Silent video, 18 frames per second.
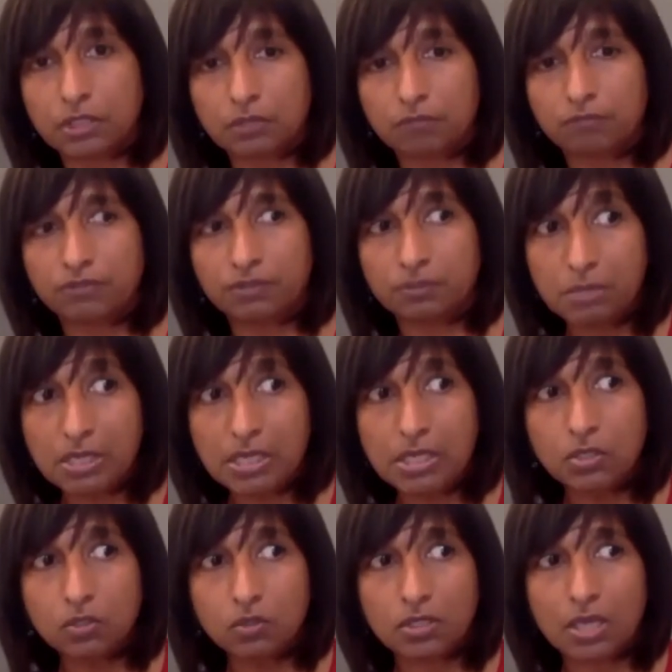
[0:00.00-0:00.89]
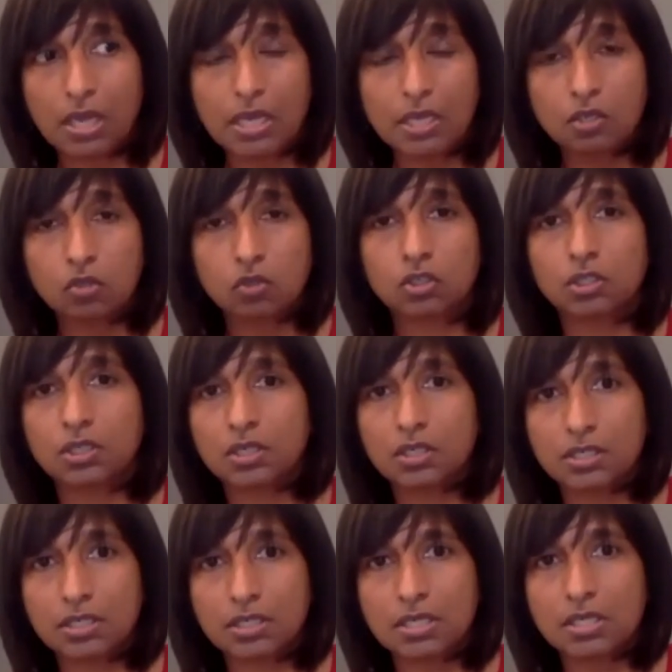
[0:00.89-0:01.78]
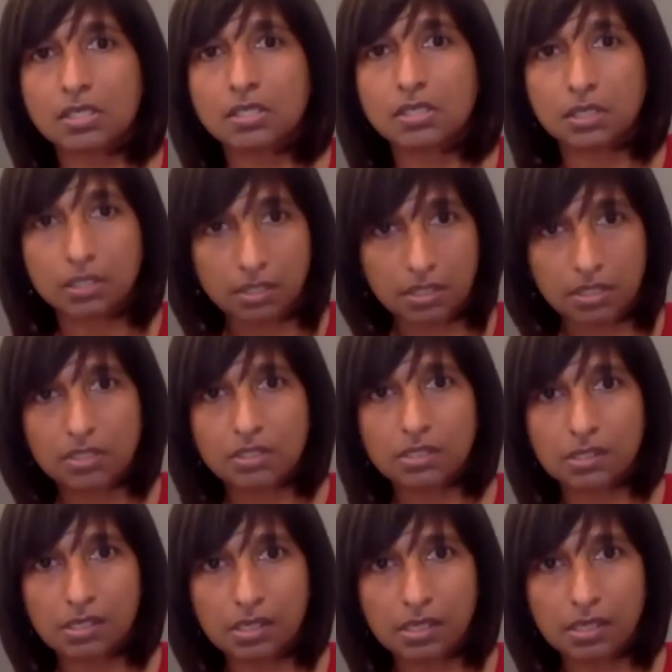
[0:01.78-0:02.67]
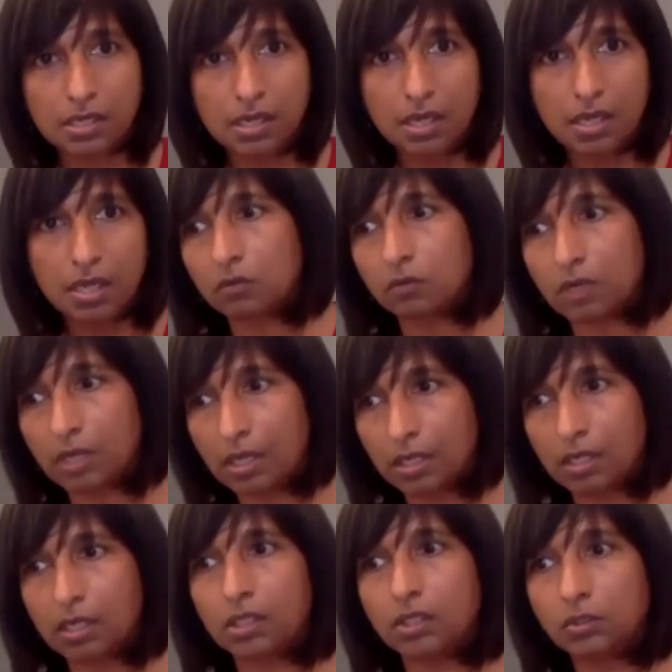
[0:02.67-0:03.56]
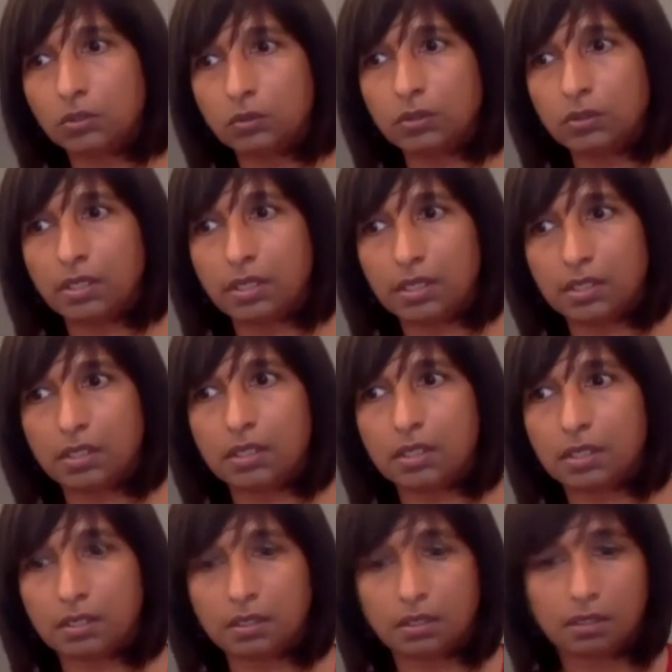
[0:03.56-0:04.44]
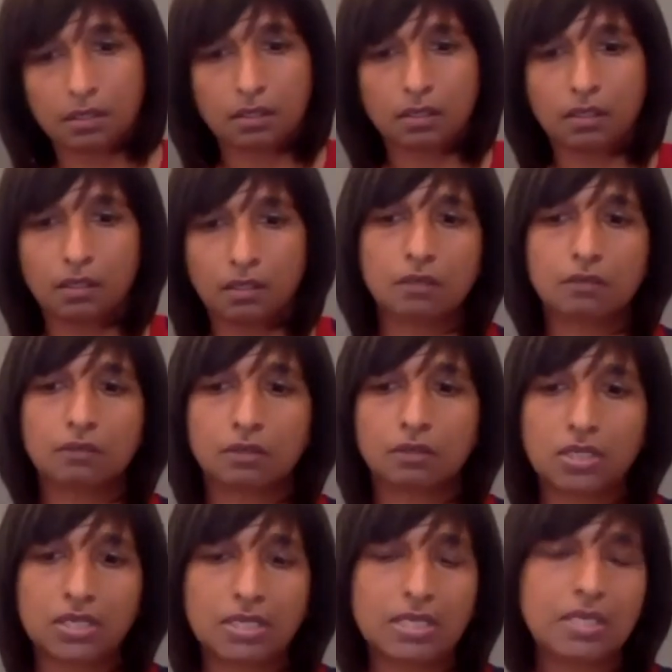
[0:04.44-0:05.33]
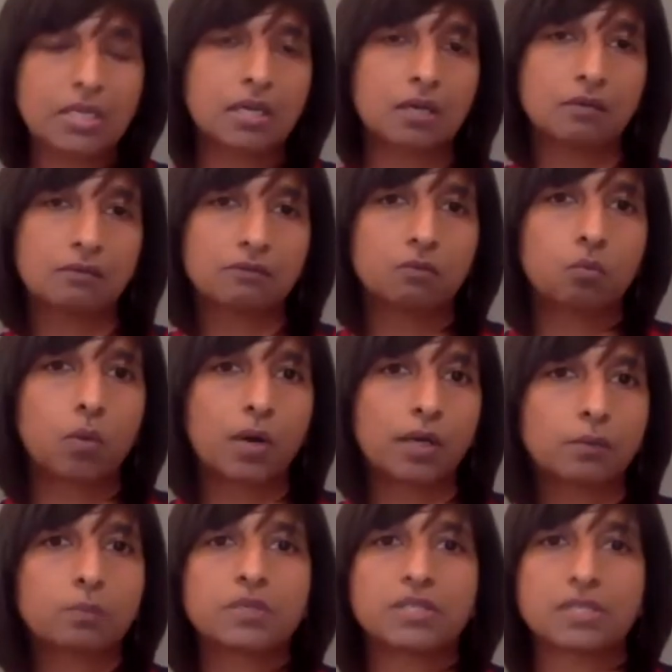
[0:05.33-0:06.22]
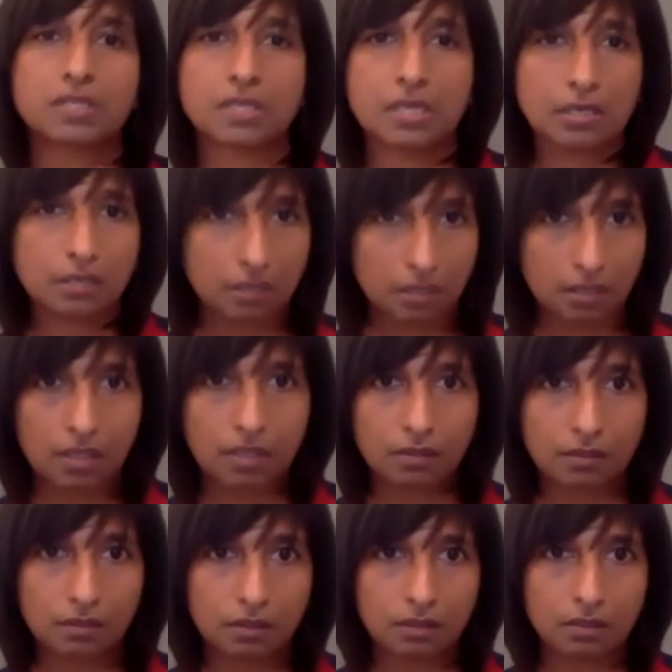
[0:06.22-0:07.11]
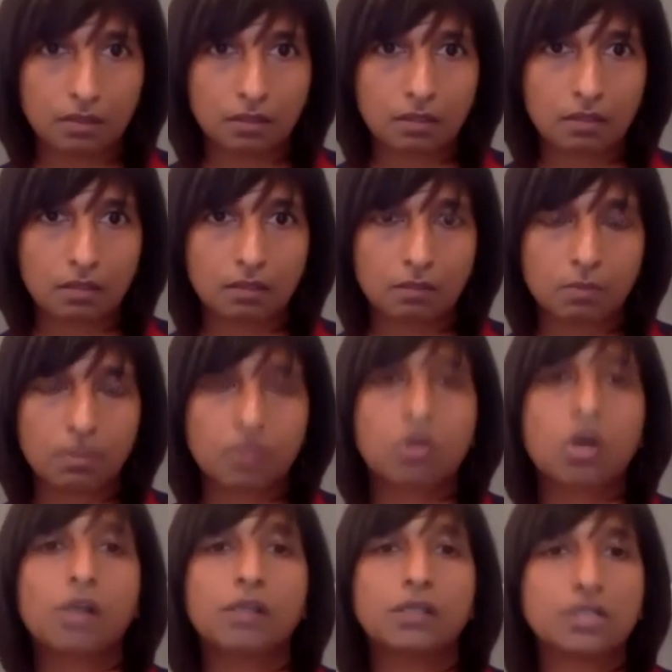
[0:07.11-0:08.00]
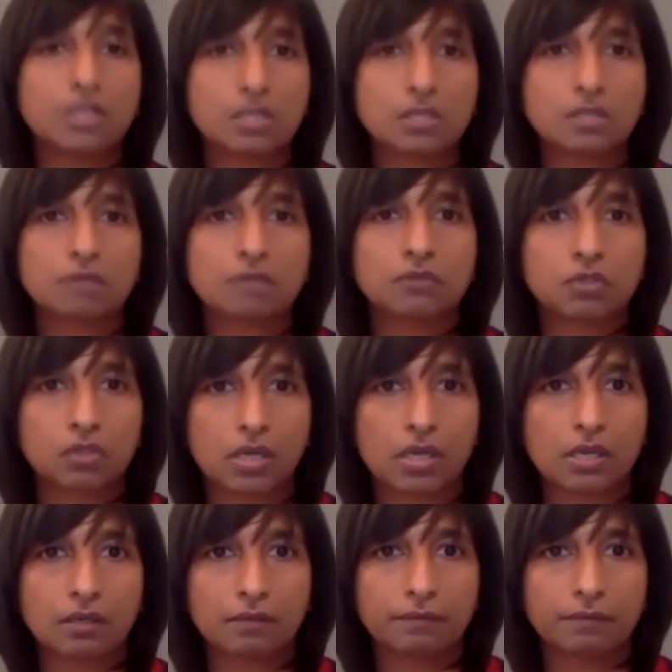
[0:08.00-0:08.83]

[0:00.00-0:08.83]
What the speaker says: me to take your critique seriously, include in it the critique of what preceded the pathologies of green.